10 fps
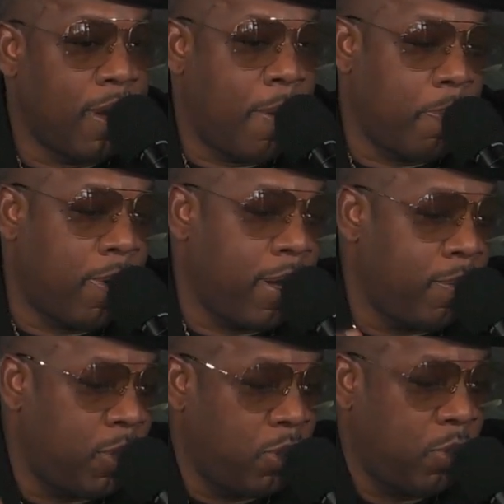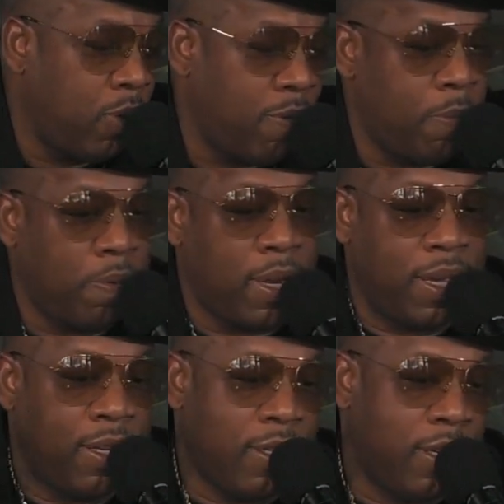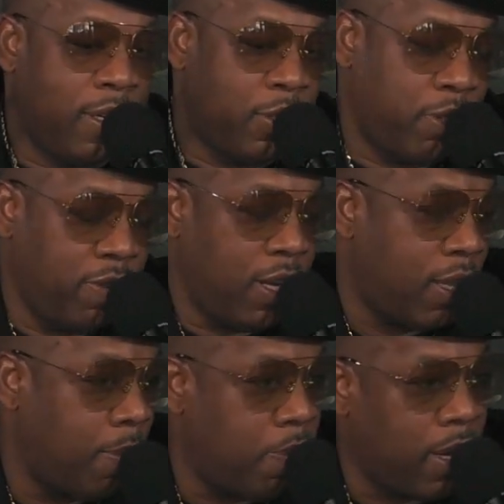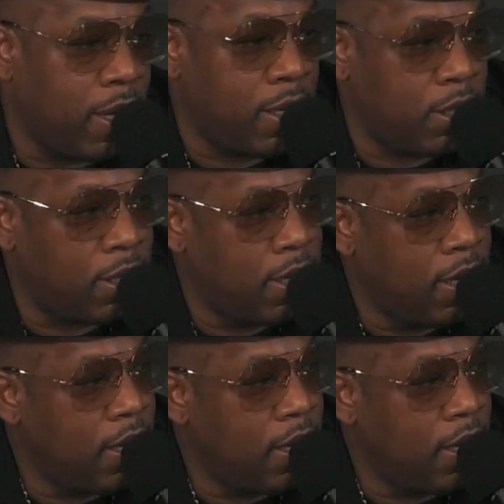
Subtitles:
I'm playing with 2 other players against 3 other players,